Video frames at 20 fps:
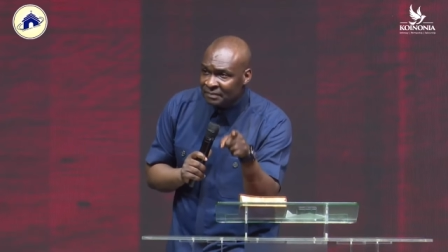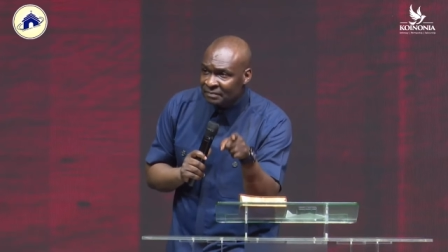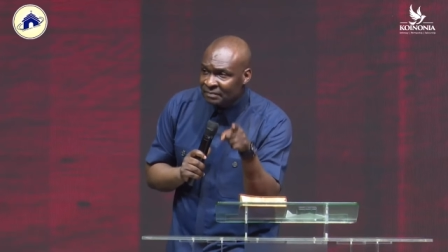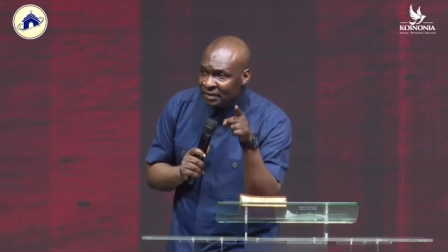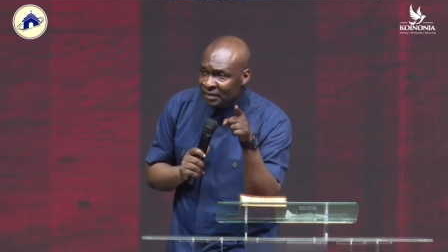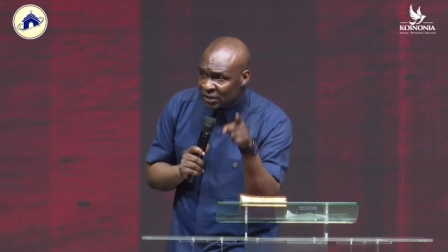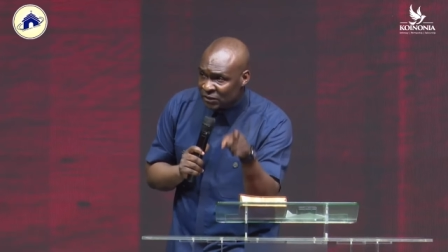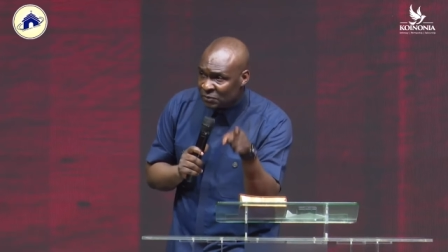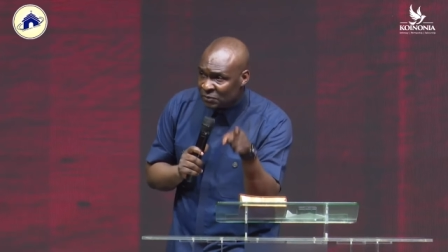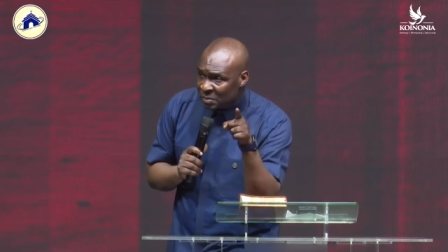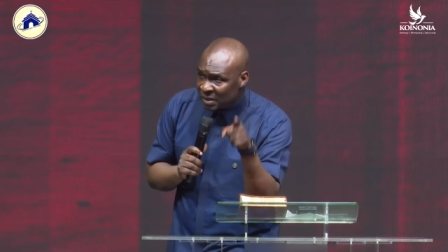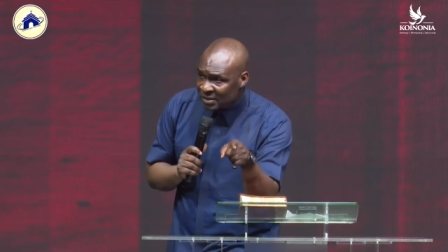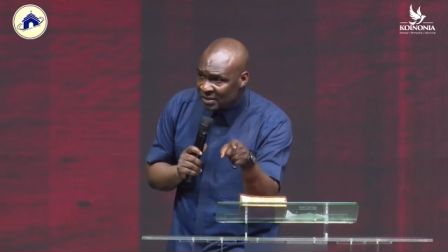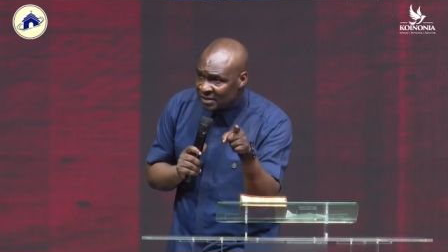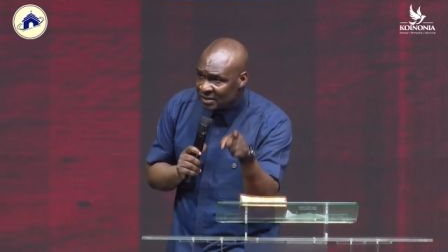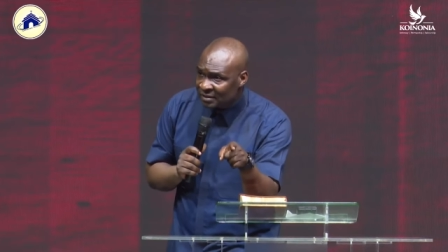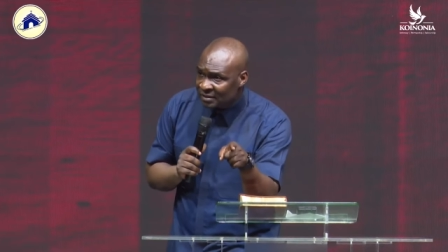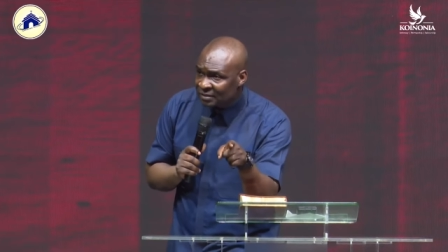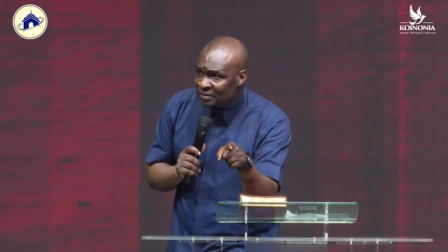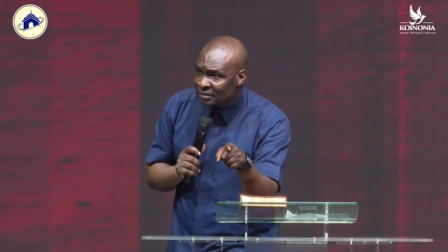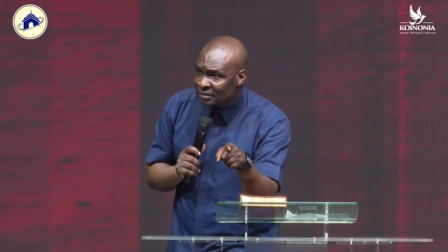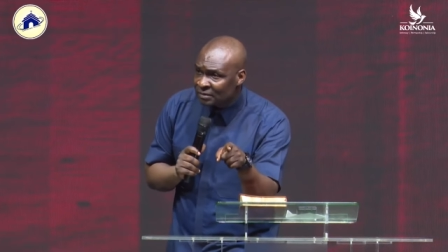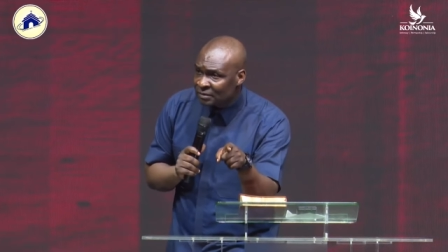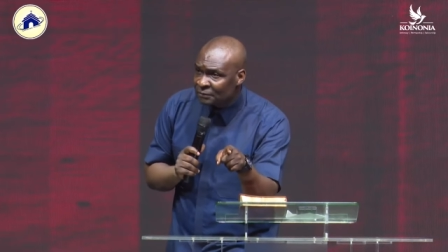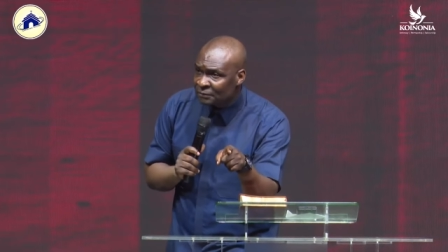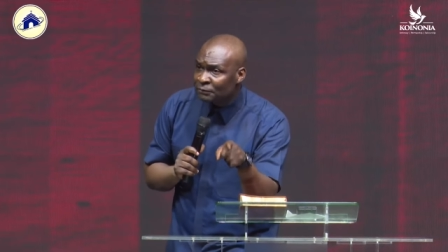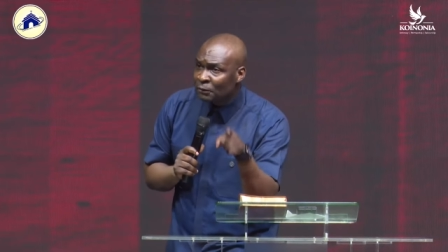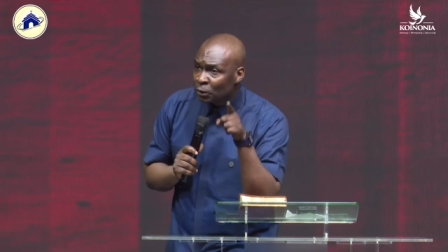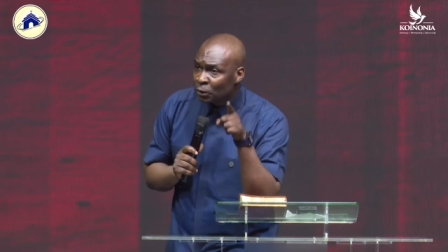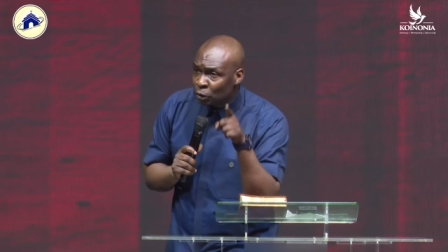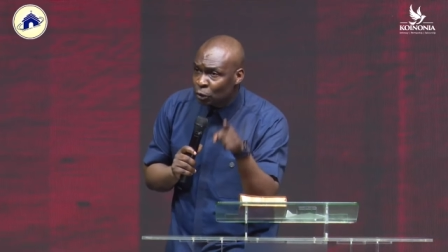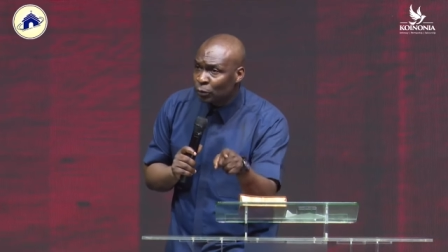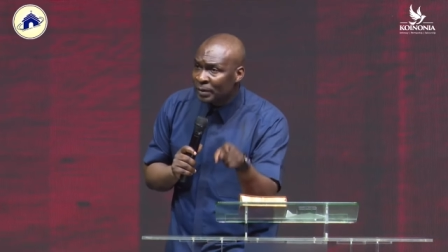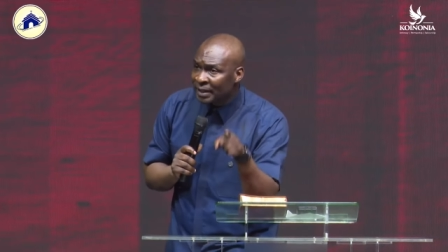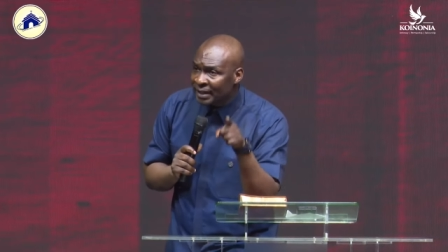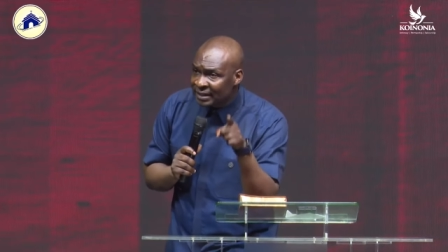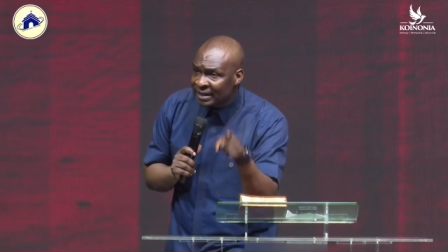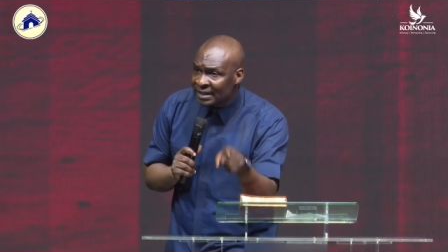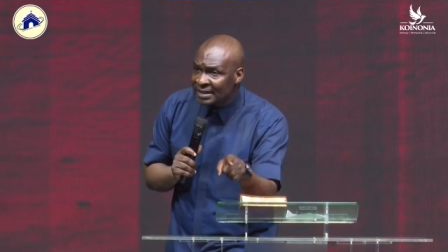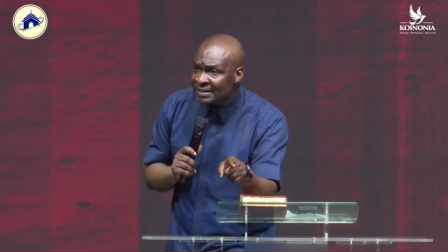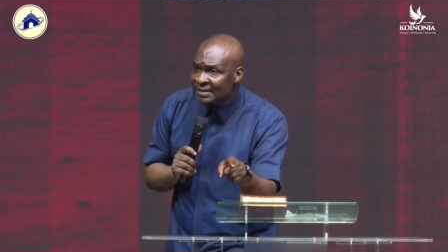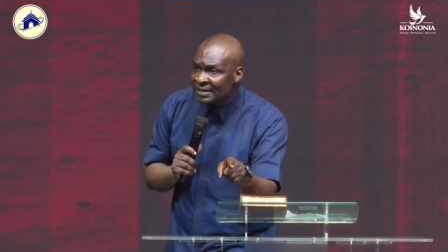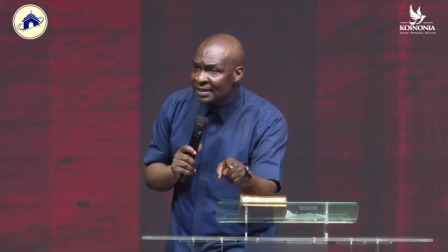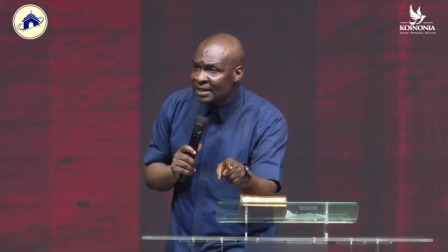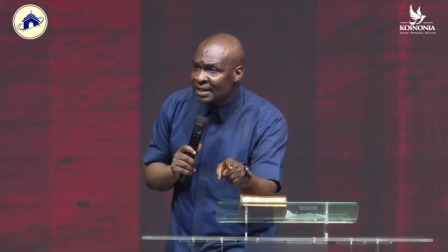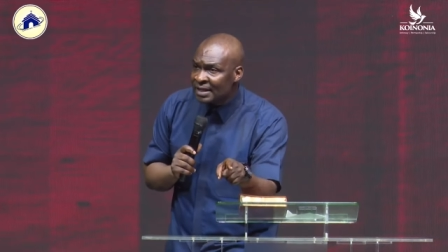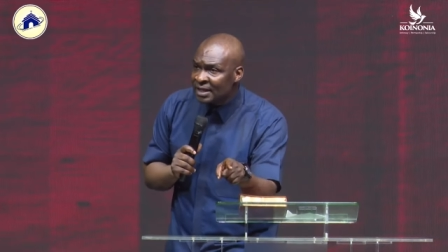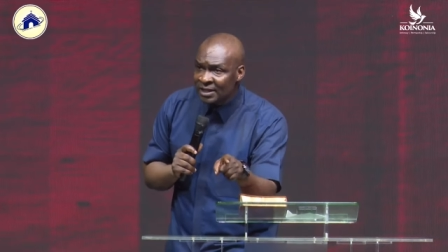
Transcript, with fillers: This person, for doing this,